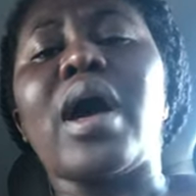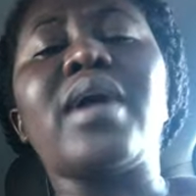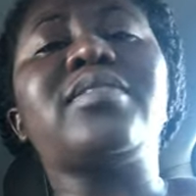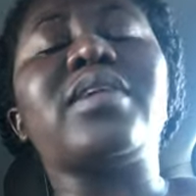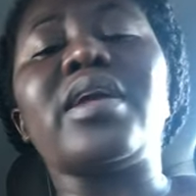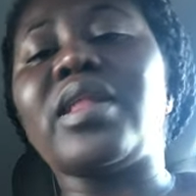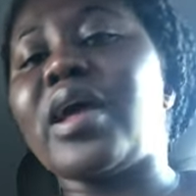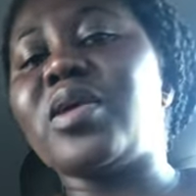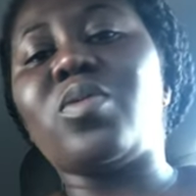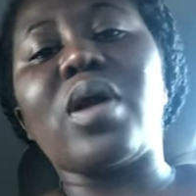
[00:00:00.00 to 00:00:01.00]

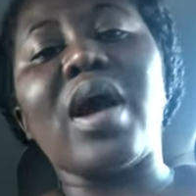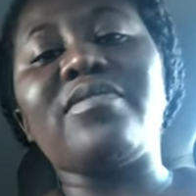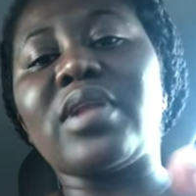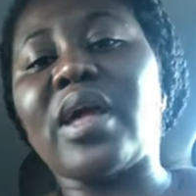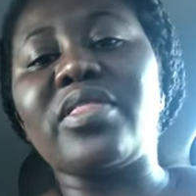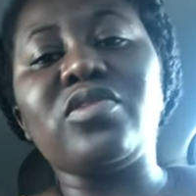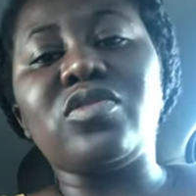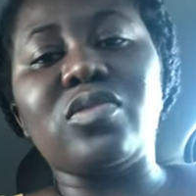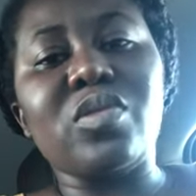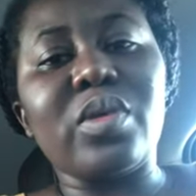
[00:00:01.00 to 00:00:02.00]
And it will have nothing
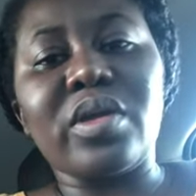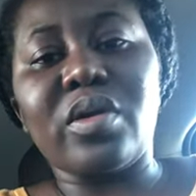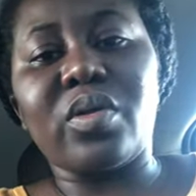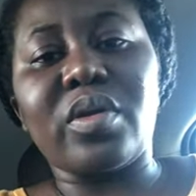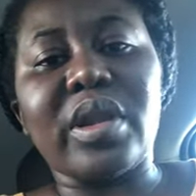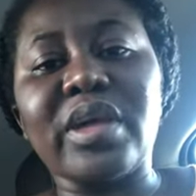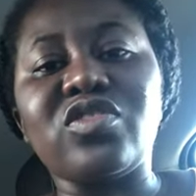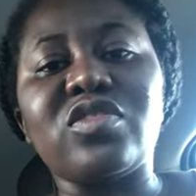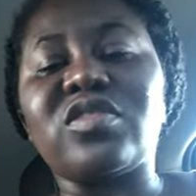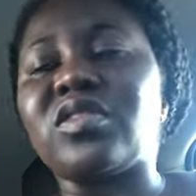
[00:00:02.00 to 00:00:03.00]
to do with your
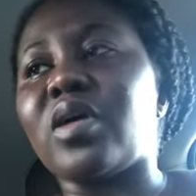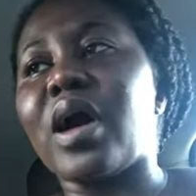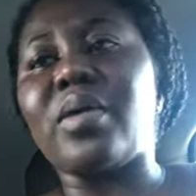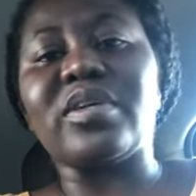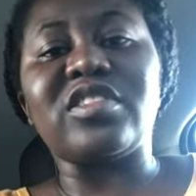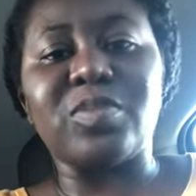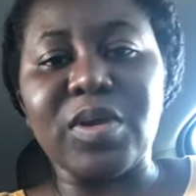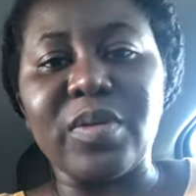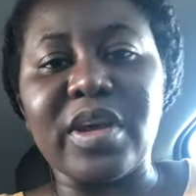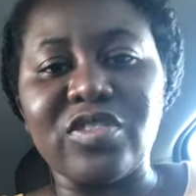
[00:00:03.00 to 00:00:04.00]
credentials or how
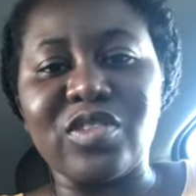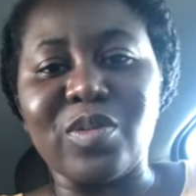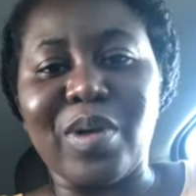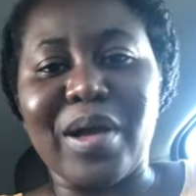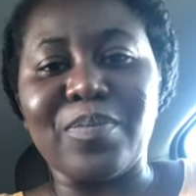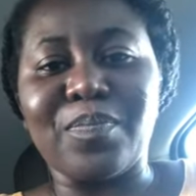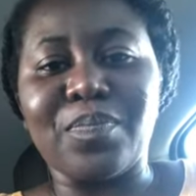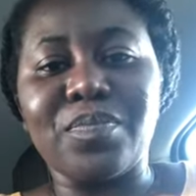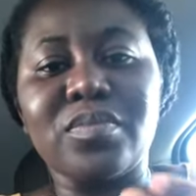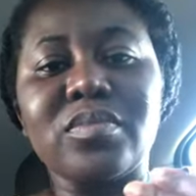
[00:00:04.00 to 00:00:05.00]
experienced you are.
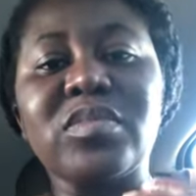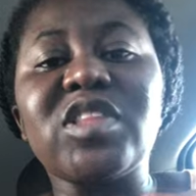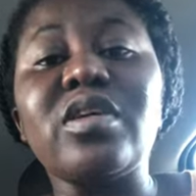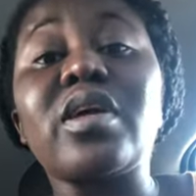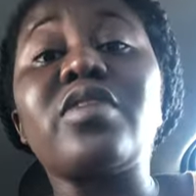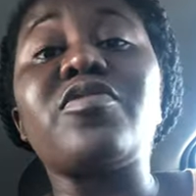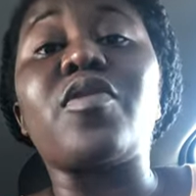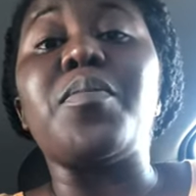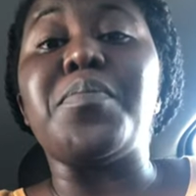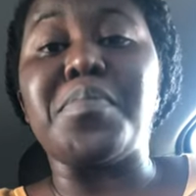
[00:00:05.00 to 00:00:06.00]
Take it
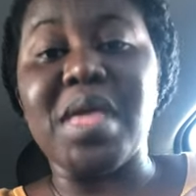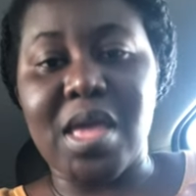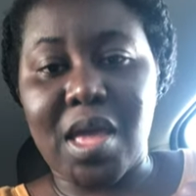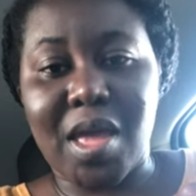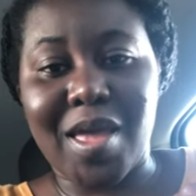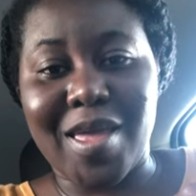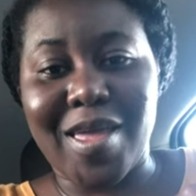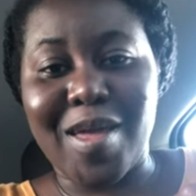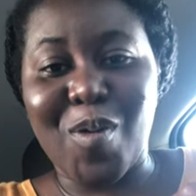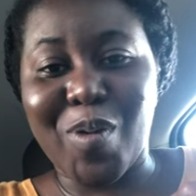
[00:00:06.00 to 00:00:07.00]
from me,
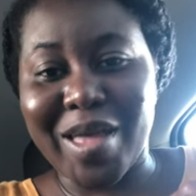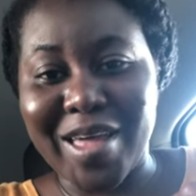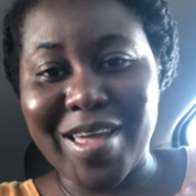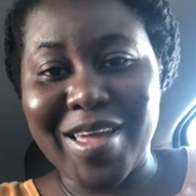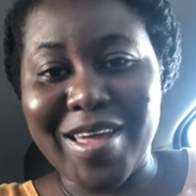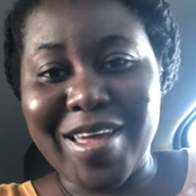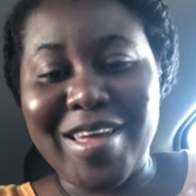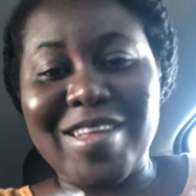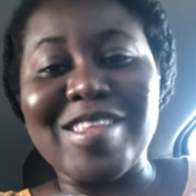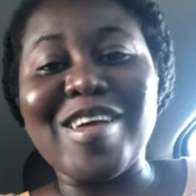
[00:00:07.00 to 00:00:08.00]
okay?
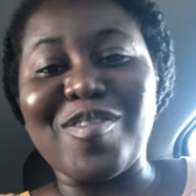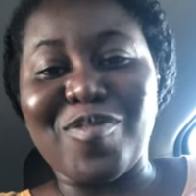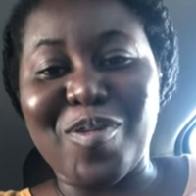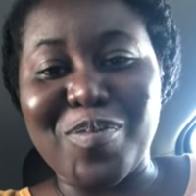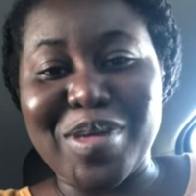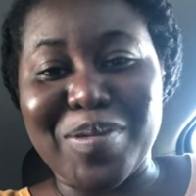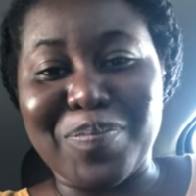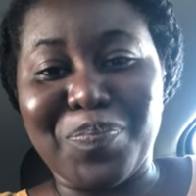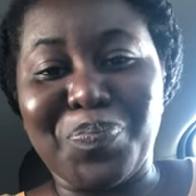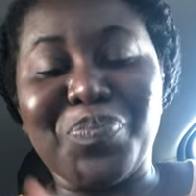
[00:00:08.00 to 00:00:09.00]
Take it from me.
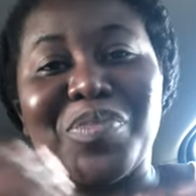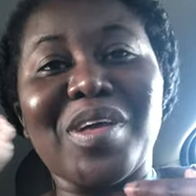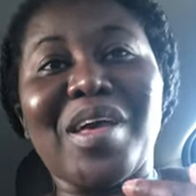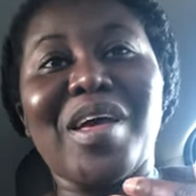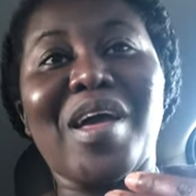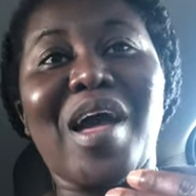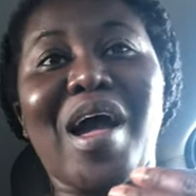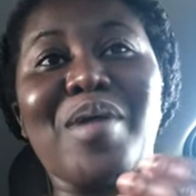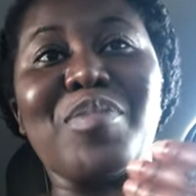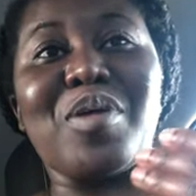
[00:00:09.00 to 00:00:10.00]

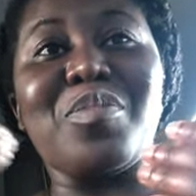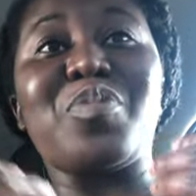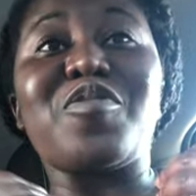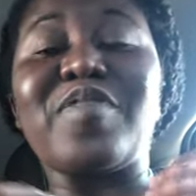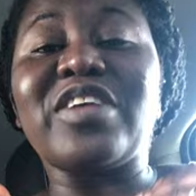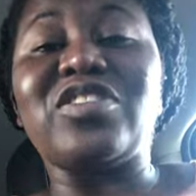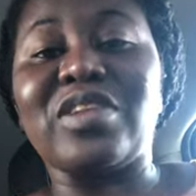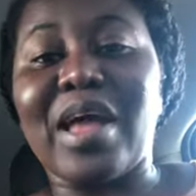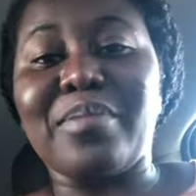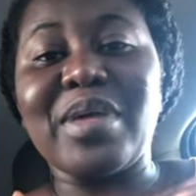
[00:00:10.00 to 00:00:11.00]
My
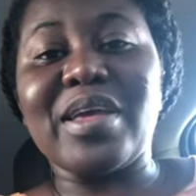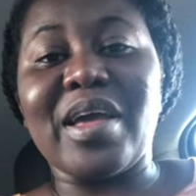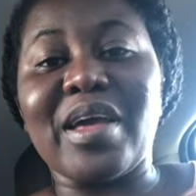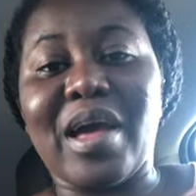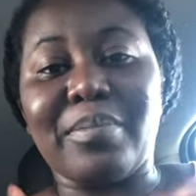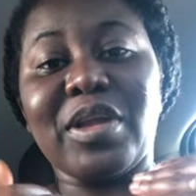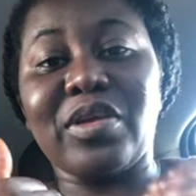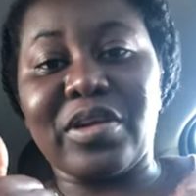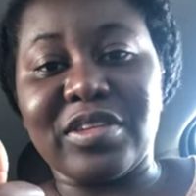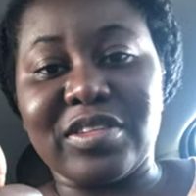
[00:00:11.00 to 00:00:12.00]
profession, I'm a
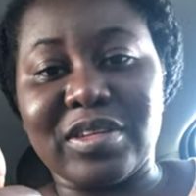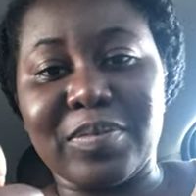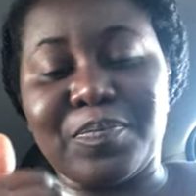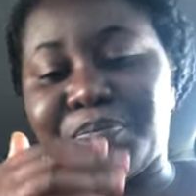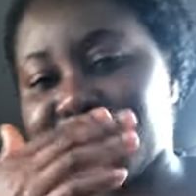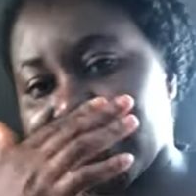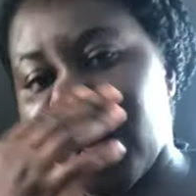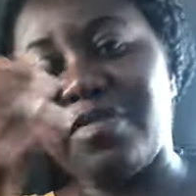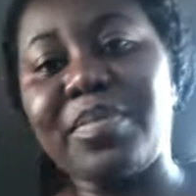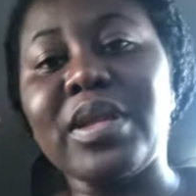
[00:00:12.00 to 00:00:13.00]
nurse.
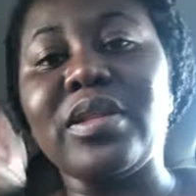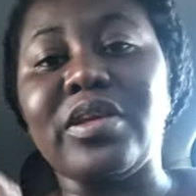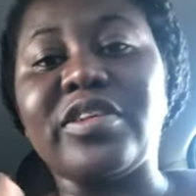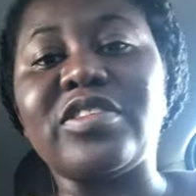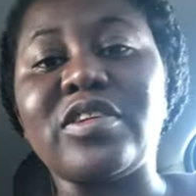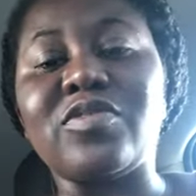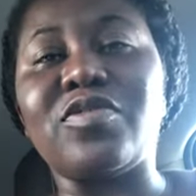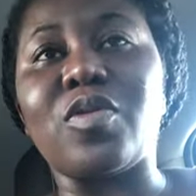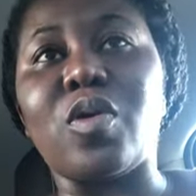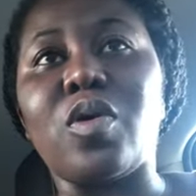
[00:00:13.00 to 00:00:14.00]
I've been nursing
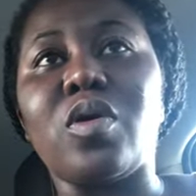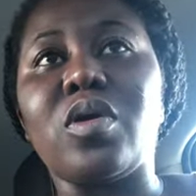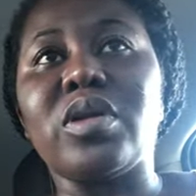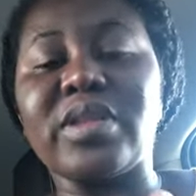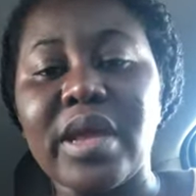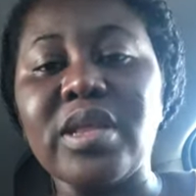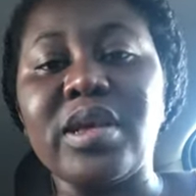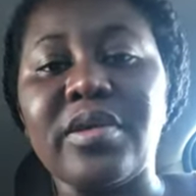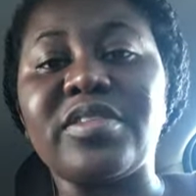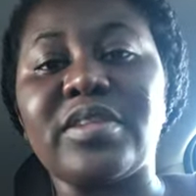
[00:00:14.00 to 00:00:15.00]
for 10
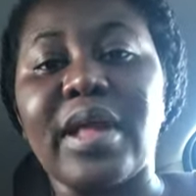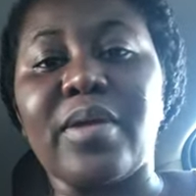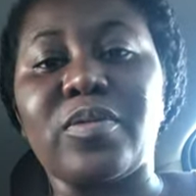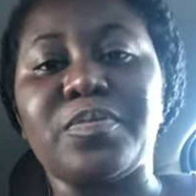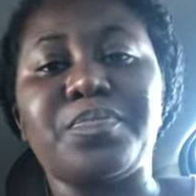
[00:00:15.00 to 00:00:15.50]
years now.